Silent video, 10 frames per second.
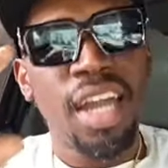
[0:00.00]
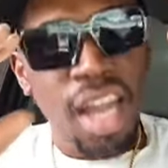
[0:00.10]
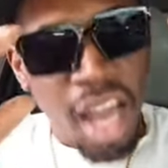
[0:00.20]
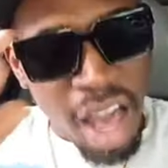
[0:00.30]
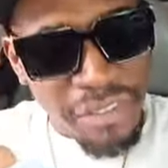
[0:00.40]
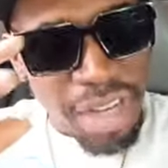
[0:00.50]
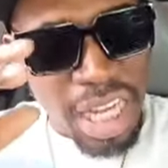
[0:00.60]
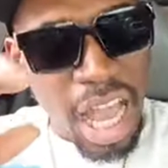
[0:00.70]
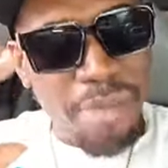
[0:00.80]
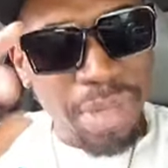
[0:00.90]
offer
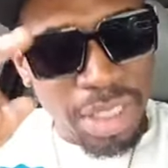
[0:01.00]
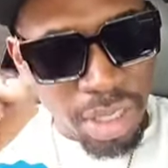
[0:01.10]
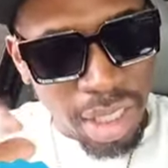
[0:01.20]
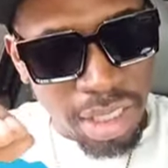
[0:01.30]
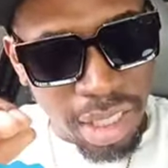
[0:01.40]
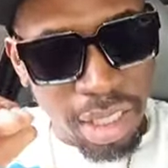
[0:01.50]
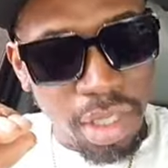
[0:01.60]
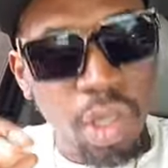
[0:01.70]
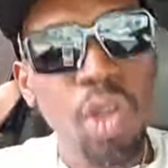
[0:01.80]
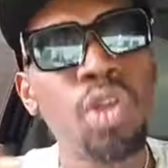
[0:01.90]
the opportunity
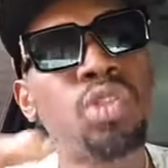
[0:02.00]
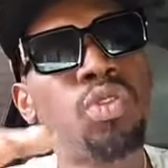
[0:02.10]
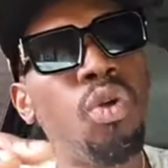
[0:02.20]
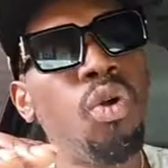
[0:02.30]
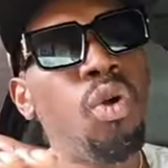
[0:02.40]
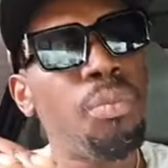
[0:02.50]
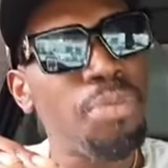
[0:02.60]
to